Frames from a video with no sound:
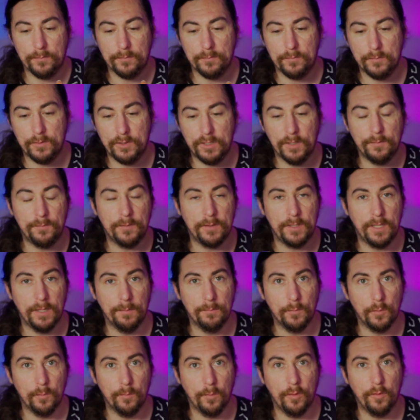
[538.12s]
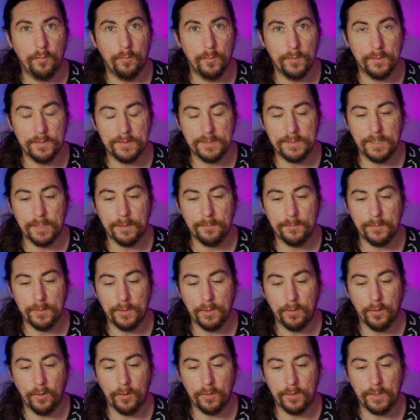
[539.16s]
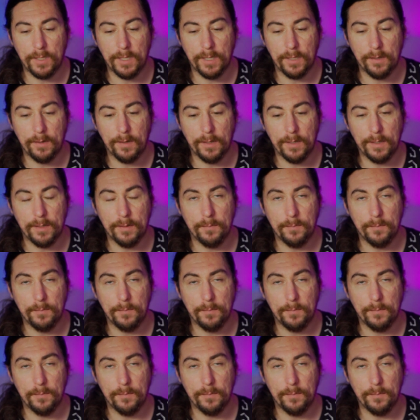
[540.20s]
shift gimbal movement and stuff, and you don't get